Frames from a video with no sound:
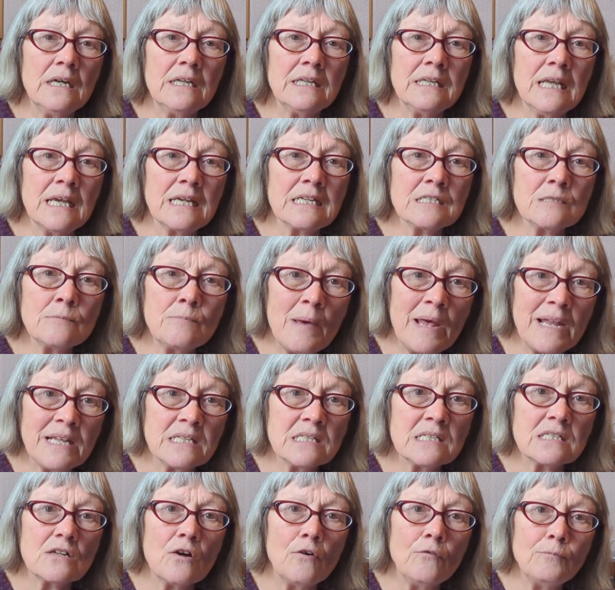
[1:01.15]
at the
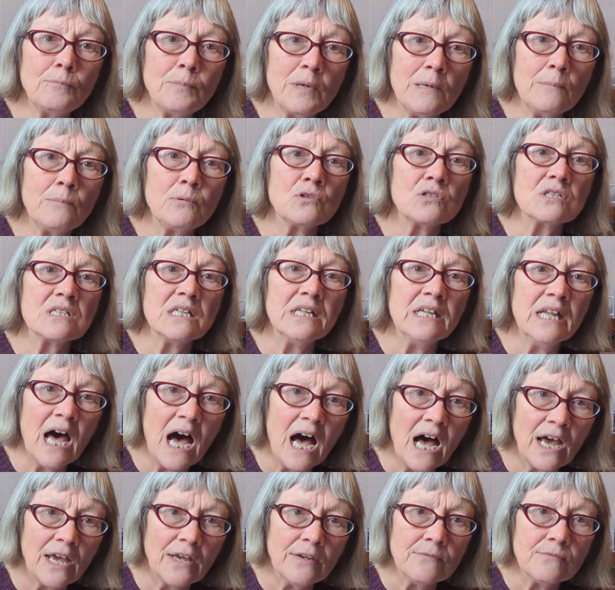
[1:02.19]
expense of people's
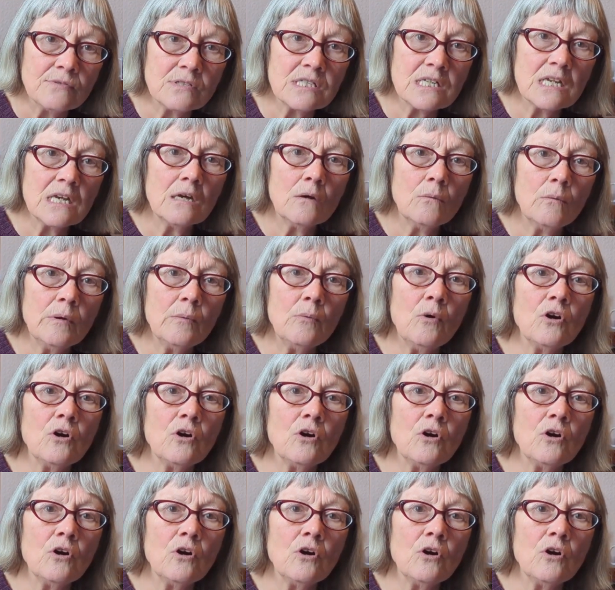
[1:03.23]
lives. We